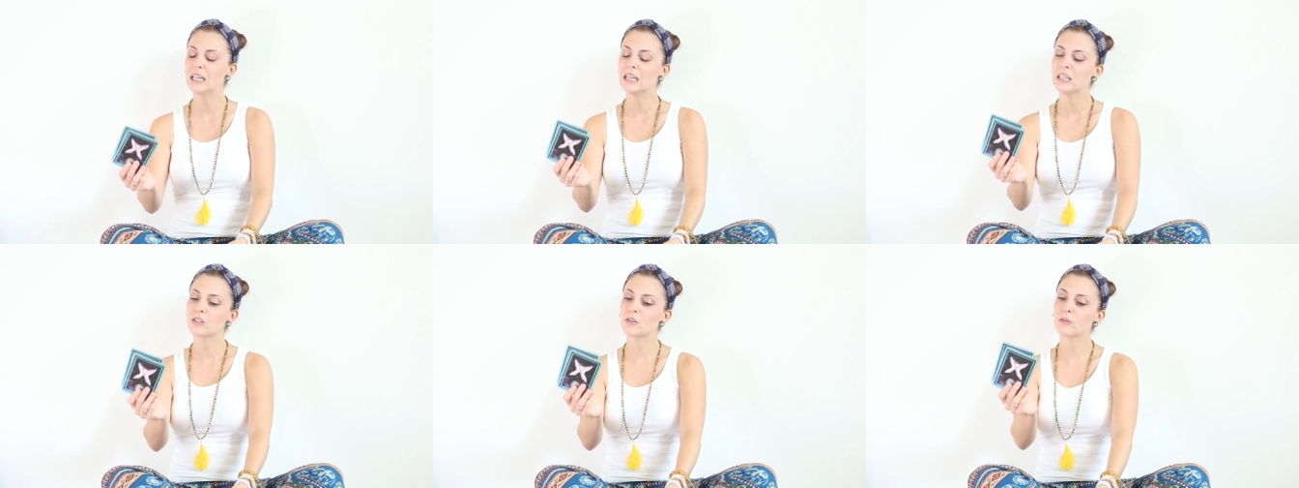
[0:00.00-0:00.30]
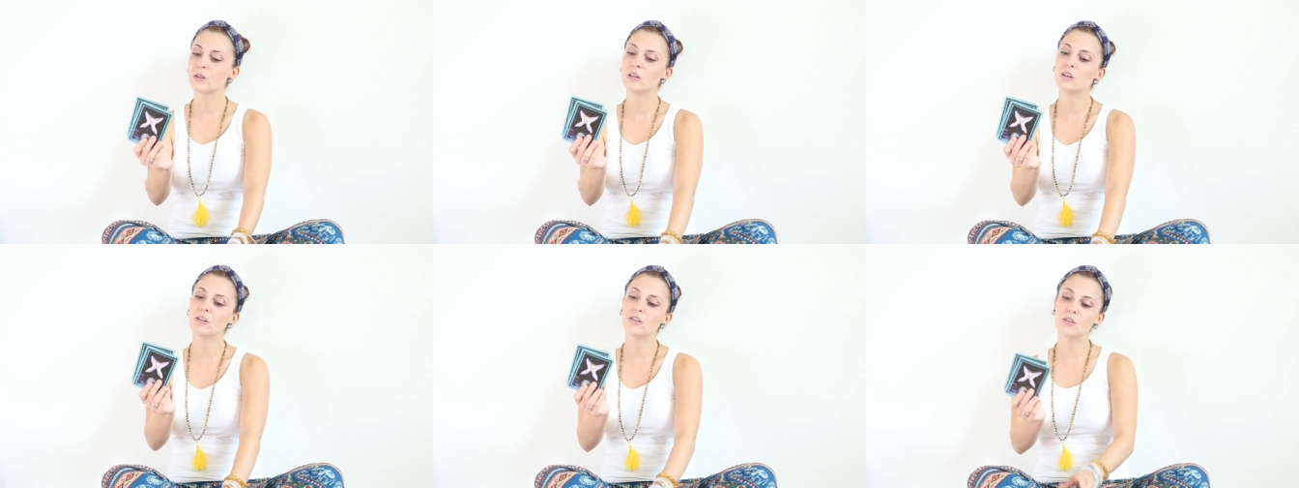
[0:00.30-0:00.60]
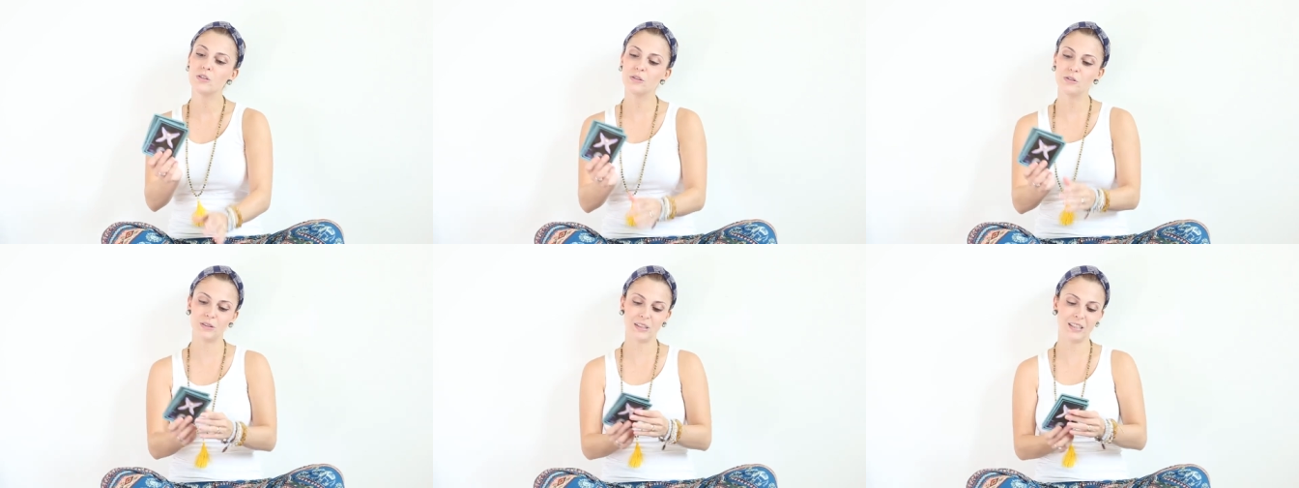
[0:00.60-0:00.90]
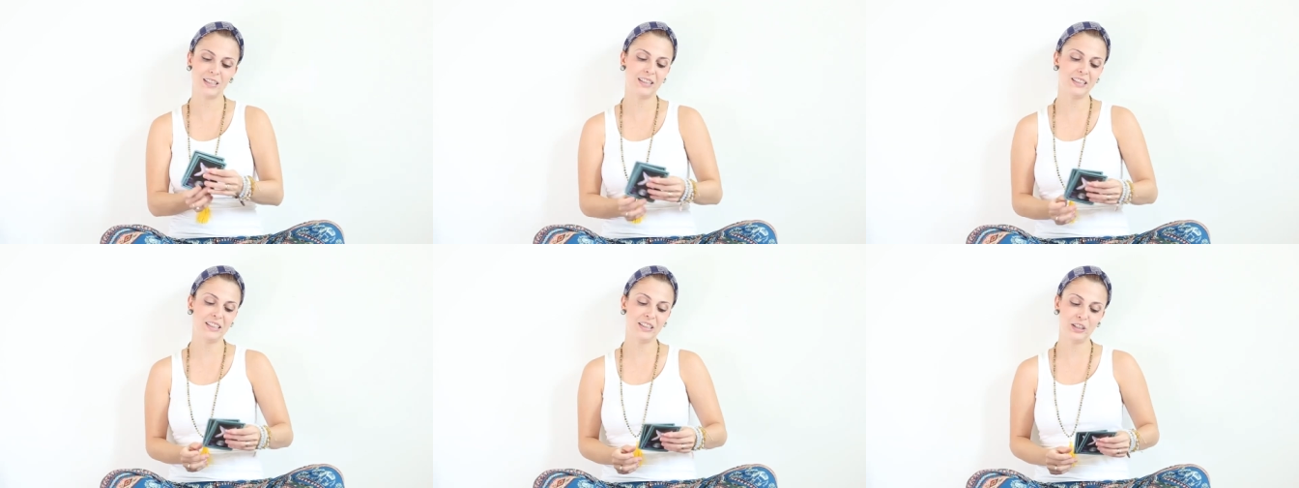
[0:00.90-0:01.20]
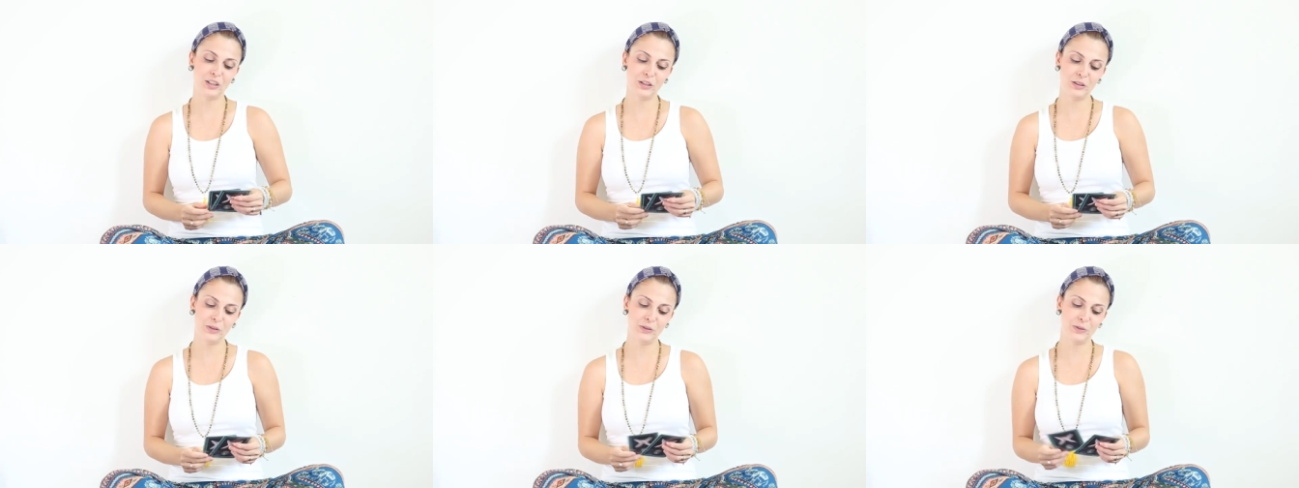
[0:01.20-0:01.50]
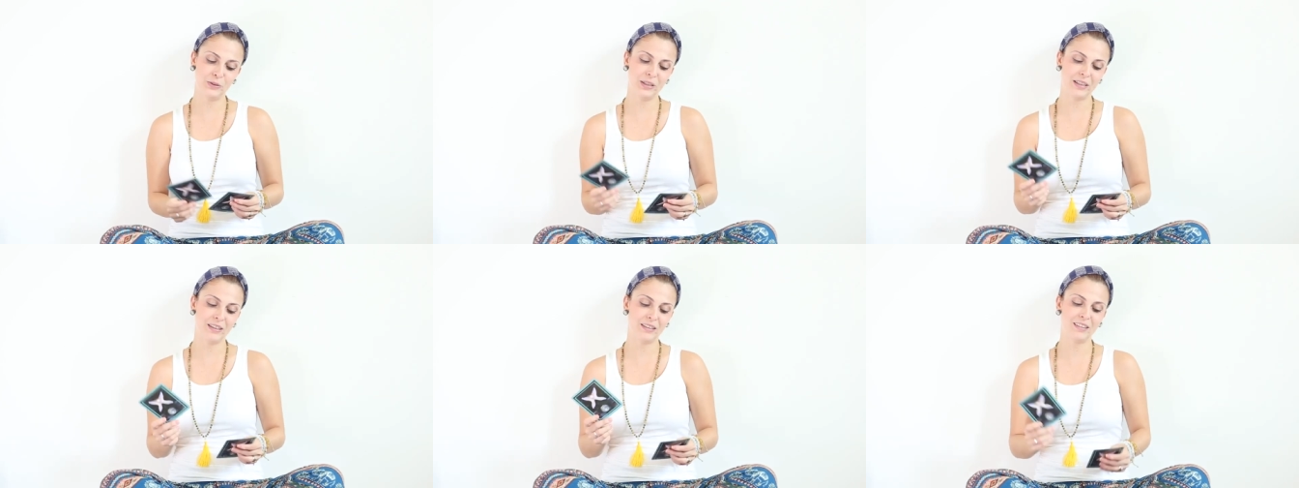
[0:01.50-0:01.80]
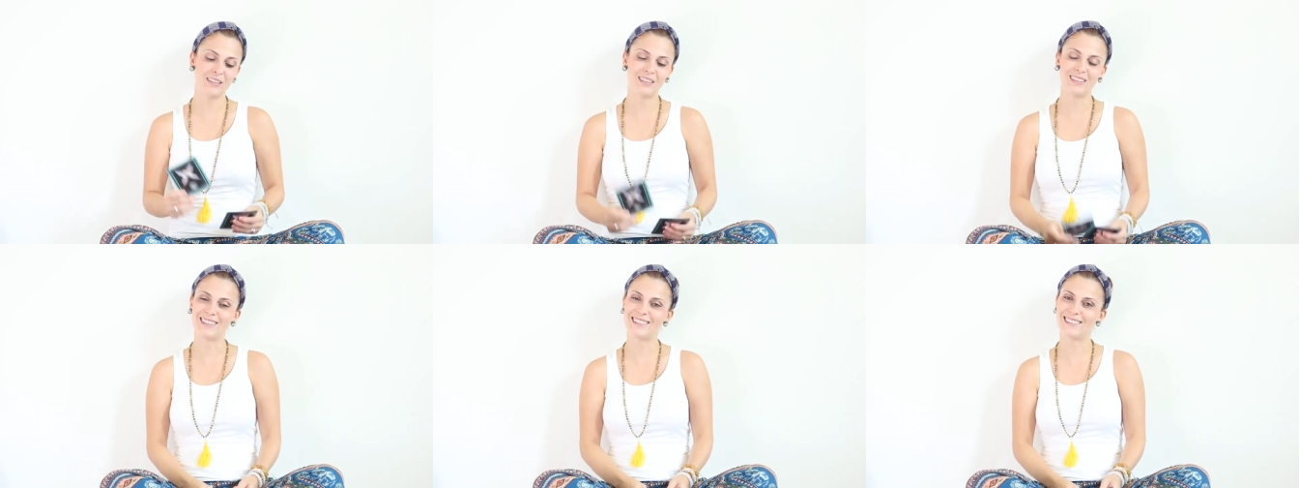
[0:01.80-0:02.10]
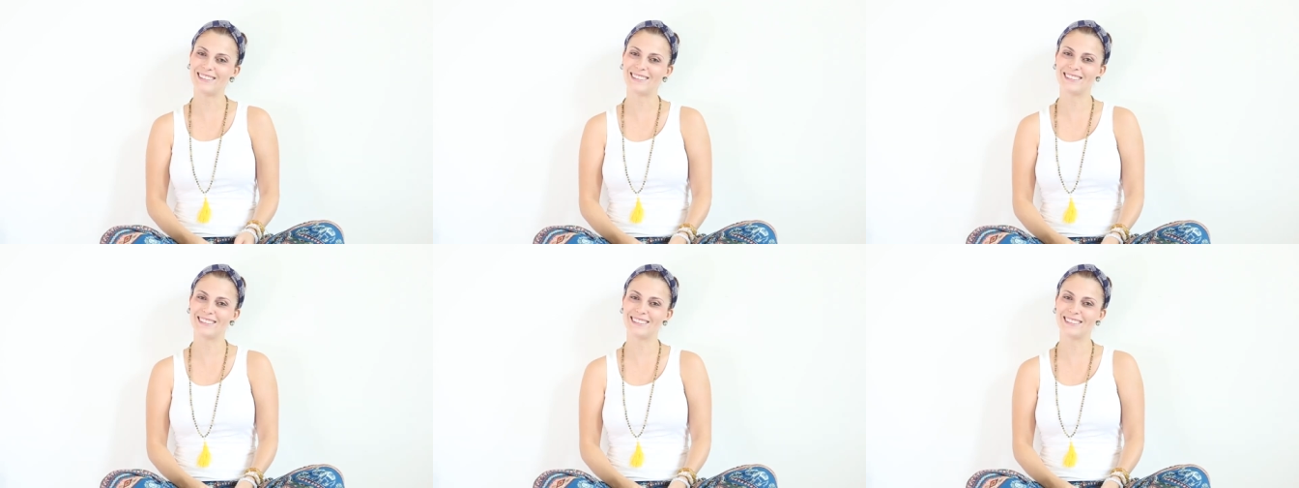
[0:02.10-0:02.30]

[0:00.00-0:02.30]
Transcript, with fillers: So we got two. I knew it. Oh.